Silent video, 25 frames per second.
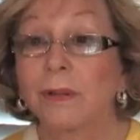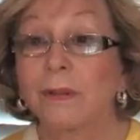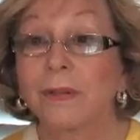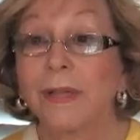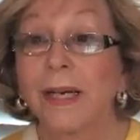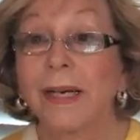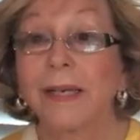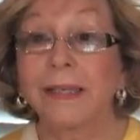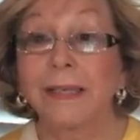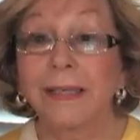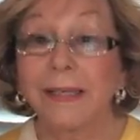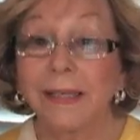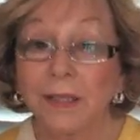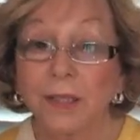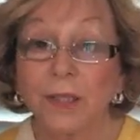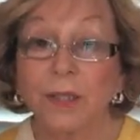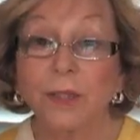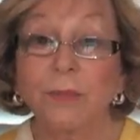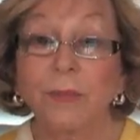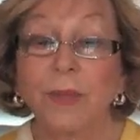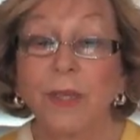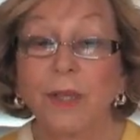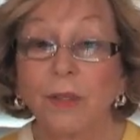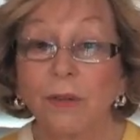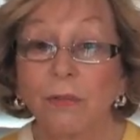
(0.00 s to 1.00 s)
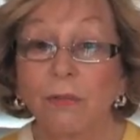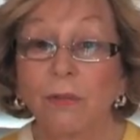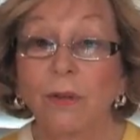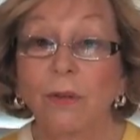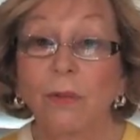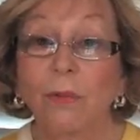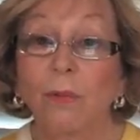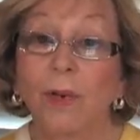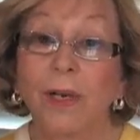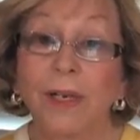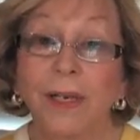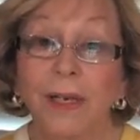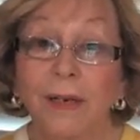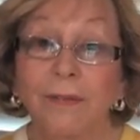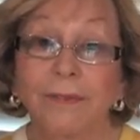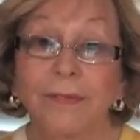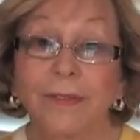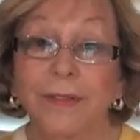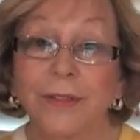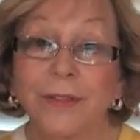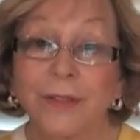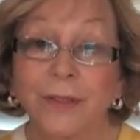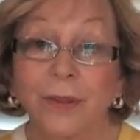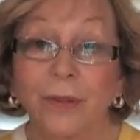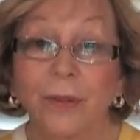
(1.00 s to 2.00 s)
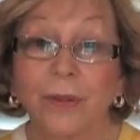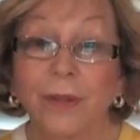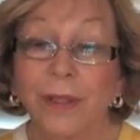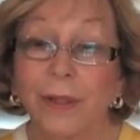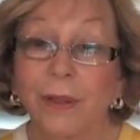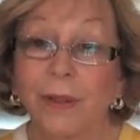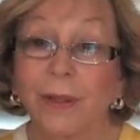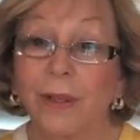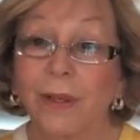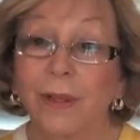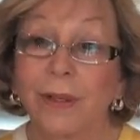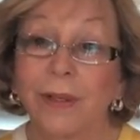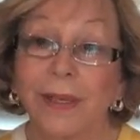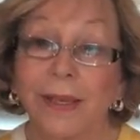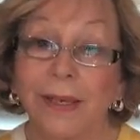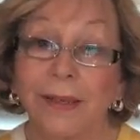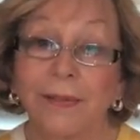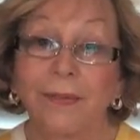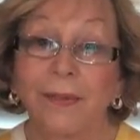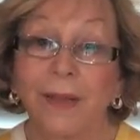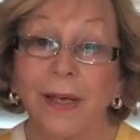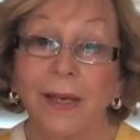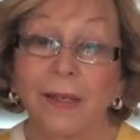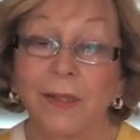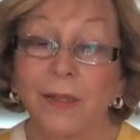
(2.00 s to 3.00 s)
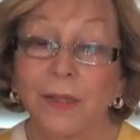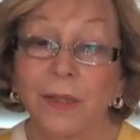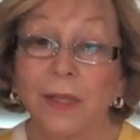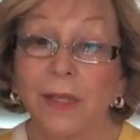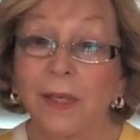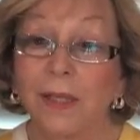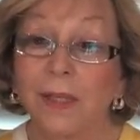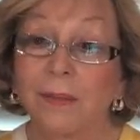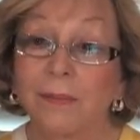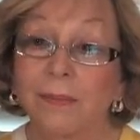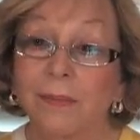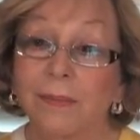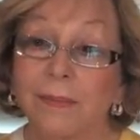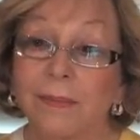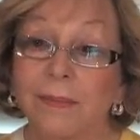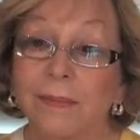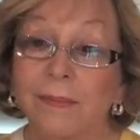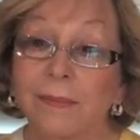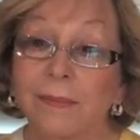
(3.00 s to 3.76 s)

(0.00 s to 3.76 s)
That gets me through whatever's going on at that time.